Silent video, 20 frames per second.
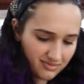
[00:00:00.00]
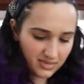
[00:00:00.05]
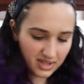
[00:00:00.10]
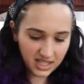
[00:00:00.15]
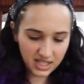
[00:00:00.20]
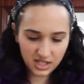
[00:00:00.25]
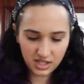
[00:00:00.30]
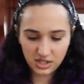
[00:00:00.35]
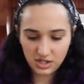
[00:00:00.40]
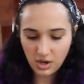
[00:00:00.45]

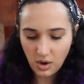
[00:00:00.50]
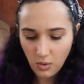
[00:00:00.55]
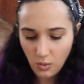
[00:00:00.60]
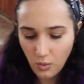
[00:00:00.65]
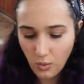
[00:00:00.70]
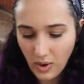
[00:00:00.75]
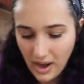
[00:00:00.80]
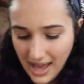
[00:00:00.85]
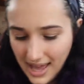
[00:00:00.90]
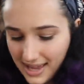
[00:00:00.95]
It's so
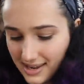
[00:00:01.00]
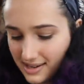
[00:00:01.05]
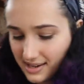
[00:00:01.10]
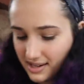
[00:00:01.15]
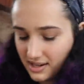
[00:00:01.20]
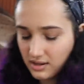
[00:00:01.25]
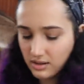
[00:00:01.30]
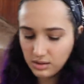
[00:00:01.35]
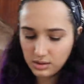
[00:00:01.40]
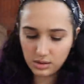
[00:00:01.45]
wet.
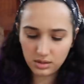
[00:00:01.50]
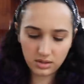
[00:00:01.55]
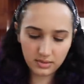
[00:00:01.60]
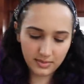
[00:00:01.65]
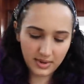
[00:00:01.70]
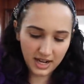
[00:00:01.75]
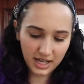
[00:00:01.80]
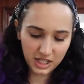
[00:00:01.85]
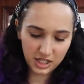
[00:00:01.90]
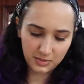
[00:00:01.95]
It also
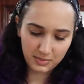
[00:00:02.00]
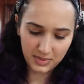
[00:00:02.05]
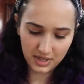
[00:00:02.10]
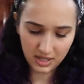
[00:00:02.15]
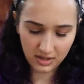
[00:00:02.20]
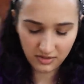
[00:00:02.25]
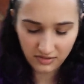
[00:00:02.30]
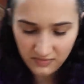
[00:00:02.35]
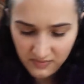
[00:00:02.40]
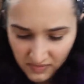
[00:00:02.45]
reminds me
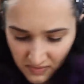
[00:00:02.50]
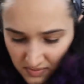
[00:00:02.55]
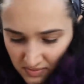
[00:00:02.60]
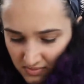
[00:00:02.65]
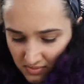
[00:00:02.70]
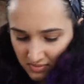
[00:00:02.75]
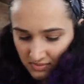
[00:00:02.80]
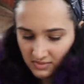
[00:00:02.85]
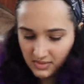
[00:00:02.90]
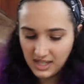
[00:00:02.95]
of,
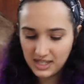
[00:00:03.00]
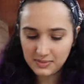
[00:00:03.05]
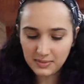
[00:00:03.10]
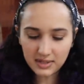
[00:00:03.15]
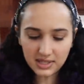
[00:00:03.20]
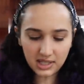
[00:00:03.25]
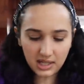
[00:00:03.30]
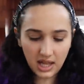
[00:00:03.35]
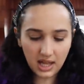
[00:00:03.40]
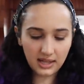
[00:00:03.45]
it
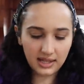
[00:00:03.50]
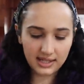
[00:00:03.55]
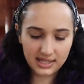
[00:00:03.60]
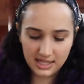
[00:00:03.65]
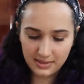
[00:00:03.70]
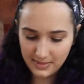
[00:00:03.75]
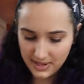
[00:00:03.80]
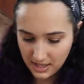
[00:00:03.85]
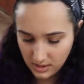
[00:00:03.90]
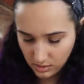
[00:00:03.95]
smells a lot like
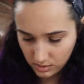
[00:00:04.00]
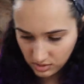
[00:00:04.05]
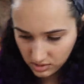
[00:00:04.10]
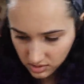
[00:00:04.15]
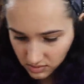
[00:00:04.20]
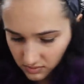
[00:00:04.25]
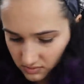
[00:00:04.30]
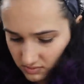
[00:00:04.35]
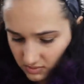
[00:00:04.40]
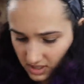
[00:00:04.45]

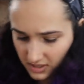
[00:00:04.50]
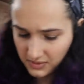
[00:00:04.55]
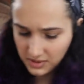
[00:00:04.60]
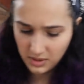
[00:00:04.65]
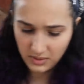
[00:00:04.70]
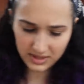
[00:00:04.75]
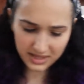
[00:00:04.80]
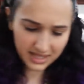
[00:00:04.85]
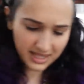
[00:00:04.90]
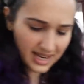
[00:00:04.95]
tomatoes, even
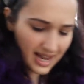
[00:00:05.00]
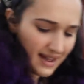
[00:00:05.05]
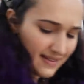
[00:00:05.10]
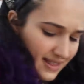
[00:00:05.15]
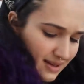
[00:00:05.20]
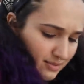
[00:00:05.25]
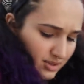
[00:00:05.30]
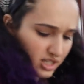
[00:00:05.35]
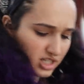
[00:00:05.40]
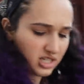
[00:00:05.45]
though I didn't add
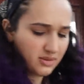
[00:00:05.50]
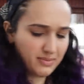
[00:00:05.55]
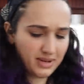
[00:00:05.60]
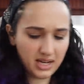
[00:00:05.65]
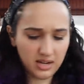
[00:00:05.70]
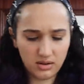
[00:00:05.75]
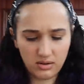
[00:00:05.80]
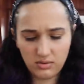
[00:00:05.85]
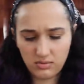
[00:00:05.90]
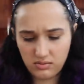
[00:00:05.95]
that much
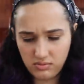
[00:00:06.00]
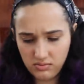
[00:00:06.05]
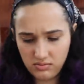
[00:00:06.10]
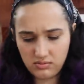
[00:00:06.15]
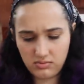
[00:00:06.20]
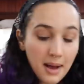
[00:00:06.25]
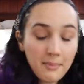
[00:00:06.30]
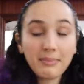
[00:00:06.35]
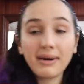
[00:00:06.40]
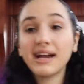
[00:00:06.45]
tomato.
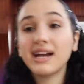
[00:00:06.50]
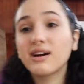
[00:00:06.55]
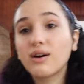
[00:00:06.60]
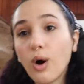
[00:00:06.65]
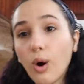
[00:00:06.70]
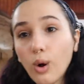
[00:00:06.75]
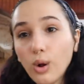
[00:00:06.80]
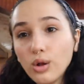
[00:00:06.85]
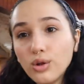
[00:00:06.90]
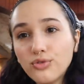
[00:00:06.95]
My
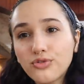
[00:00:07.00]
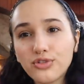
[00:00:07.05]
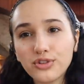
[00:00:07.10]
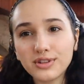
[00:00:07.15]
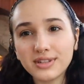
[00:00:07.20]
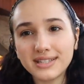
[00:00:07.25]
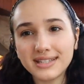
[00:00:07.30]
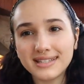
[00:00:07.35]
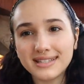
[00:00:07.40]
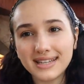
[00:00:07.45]
goal for
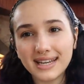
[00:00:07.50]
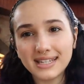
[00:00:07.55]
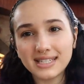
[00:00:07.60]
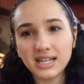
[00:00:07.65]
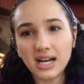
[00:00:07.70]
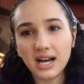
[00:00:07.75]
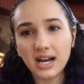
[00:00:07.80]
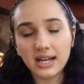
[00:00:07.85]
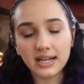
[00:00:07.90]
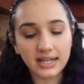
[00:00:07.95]
this
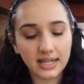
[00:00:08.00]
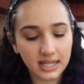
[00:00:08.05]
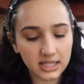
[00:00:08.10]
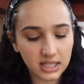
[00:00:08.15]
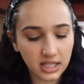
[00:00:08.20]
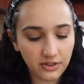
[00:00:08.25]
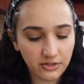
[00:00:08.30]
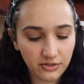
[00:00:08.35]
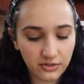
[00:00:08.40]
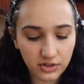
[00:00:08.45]
seitan is
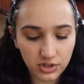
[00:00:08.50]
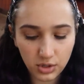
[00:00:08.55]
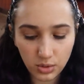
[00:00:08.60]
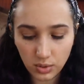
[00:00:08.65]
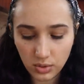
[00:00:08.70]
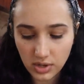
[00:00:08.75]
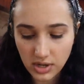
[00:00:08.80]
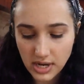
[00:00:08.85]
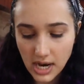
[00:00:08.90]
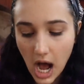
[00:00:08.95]
it
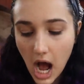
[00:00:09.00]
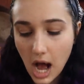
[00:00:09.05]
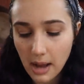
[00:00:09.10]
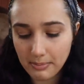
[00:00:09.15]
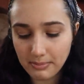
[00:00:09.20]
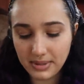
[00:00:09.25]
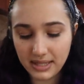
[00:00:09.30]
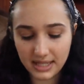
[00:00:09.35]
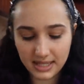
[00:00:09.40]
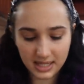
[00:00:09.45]
to
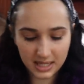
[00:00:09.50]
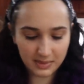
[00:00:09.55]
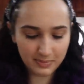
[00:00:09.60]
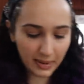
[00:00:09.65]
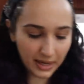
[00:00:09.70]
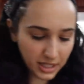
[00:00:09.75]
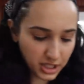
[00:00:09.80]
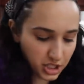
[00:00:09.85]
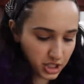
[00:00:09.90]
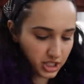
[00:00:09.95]
not be
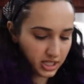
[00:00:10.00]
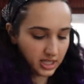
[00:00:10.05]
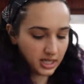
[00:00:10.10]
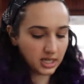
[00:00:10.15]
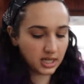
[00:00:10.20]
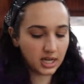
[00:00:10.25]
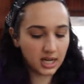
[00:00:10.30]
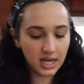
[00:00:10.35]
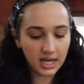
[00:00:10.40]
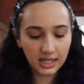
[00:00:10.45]

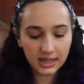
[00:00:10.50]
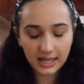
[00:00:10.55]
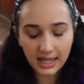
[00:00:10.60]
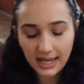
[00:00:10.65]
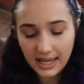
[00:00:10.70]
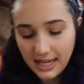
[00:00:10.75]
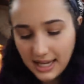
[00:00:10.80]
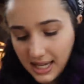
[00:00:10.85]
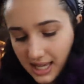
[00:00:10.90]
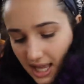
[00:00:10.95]
spongy.
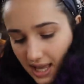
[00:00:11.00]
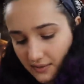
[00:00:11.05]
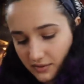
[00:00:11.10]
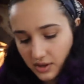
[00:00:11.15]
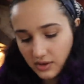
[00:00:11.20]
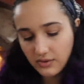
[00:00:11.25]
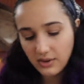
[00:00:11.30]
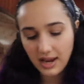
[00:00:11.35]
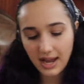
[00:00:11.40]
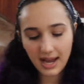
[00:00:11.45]
Like, have
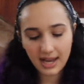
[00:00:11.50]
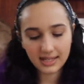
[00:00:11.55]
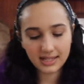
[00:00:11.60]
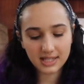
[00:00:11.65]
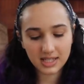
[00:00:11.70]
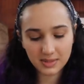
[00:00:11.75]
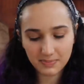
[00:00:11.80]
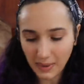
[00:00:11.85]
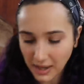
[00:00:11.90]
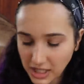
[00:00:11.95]
you ever
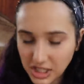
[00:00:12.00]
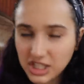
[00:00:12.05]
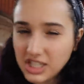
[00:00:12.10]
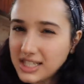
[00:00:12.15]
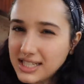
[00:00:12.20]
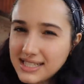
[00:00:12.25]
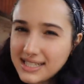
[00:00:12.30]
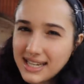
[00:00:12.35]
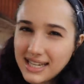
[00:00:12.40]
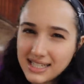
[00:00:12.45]
had
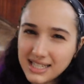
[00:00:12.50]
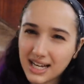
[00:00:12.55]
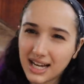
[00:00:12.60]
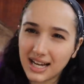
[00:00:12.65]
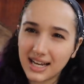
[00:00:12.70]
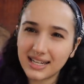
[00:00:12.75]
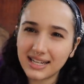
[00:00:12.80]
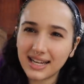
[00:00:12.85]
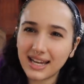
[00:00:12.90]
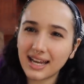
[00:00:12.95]
spongy
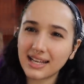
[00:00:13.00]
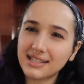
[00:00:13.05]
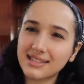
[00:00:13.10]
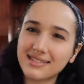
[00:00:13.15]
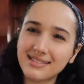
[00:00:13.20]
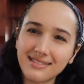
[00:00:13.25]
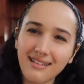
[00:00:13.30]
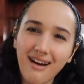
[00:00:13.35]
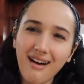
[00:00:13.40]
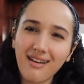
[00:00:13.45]
seitan?
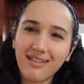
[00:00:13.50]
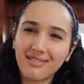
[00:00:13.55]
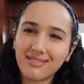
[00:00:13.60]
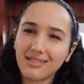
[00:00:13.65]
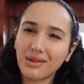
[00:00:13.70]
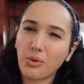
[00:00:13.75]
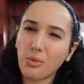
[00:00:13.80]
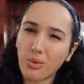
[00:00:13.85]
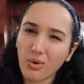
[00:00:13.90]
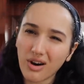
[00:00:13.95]
It's not
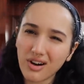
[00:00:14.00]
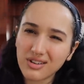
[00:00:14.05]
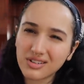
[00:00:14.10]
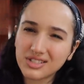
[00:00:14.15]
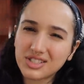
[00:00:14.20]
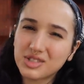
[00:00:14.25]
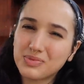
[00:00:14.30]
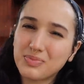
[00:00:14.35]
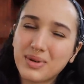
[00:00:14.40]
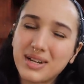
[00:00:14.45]
the
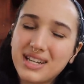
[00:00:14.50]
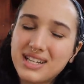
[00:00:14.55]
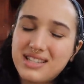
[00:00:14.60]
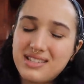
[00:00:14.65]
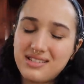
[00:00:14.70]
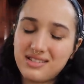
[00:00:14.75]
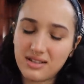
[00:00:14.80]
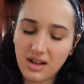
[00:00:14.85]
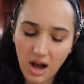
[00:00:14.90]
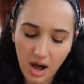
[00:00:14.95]
worst, but
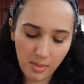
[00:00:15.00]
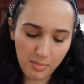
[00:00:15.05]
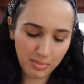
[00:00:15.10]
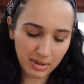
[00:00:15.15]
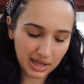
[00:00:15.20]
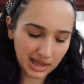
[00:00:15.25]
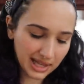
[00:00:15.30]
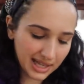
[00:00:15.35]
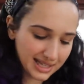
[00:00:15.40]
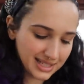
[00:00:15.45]
it's not
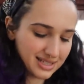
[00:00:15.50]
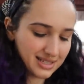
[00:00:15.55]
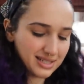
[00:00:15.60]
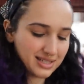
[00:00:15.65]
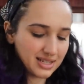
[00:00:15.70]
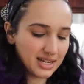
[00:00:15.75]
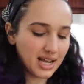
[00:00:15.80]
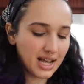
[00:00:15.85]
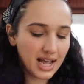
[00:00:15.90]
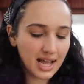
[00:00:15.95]

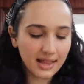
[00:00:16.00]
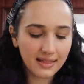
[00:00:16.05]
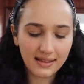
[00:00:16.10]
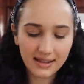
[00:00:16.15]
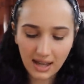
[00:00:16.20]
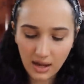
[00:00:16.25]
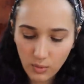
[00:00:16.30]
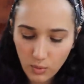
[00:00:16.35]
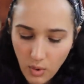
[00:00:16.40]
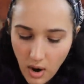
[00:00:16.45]
pleasant.
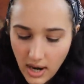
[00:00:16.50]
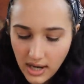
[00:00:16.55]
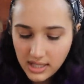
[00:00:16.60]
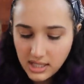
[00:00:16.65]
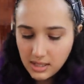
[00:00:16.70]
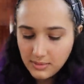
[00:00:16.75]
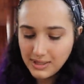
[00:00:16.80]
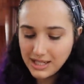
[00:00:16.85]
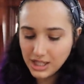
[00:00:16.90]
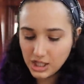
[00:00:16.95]
Like, I want it
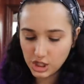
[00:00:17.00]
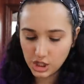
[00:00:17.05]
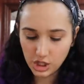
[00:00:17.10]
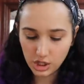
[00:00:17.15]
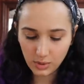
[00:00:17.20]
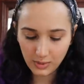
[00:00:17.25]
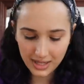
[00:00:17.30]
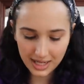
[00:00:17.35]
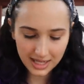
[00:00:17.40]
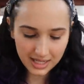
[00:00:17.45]
to be
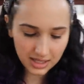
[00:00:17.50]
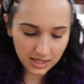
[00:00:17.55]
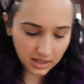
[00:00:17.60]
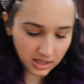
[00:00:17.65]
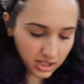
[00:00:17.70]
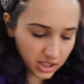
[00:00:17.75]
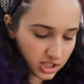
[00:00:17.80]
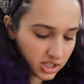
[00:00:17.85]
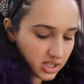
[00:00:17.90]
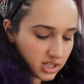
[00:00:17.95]
chewy and
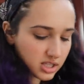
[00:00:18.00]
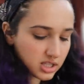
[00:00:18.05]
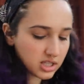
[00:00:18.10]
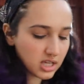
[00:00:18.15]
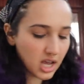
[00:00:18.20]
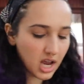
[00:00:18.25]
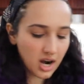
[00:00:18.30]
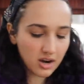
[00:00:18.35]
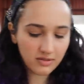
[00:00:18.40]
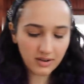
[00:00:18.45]
delicious.
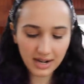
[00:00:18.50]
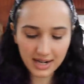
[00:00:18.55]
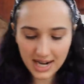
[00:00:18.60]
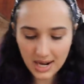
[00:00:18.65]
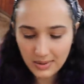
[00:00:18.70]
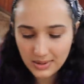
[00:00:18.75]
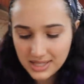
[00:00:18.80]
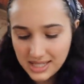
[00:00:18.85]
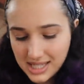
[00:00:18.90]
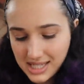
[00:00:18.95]
Right now
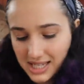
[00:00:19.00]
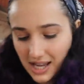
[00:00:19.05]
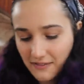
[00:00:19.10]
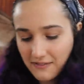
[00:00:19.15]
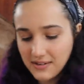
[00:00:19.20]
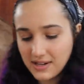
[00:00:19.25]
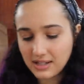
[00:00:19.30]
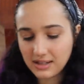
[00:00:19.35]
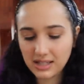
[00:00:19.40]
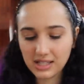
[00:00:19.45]
it's
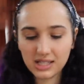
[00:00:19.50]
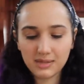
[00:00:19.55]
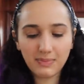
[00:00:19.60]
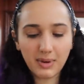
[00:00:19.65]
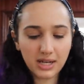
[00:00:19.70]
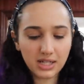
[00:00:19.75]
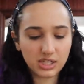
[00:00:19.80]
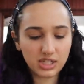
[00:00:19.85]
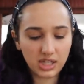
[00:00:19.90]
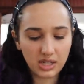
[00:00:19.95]
definitely
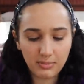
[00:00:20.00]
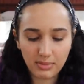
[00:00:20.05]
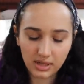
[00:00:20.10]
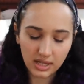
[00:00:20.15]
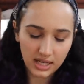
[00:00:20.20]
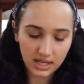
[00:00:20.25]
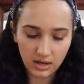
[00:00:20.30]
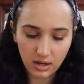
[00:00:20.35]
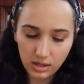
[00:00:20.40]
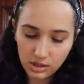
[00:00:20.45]
spongy, but
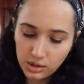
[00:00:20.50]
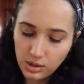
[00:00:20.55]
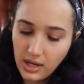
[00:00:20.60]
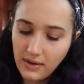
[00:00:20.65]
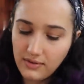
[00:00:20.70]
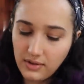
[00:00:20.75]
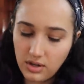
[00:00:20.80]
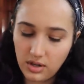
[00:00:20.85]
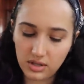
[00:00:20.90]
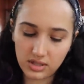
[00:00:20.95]
like also I
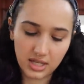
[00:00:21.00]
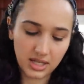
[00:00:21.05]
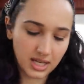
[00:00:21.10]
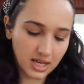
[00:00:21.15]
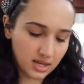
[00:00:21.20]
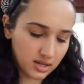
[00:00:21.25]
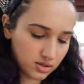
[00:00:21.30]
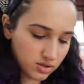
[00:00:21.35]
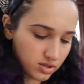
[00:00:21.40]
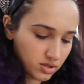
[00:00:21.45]
haven't cooked it
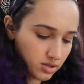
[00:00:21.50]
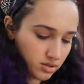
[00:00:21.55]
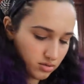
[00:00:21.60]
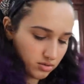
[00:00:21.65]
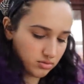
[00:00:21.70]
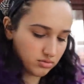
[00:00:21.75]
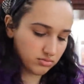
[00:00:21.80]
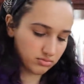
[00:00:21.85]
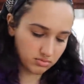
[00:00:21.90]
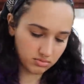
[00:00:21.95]
yet,
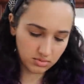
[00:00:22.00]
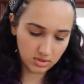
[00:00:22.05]
so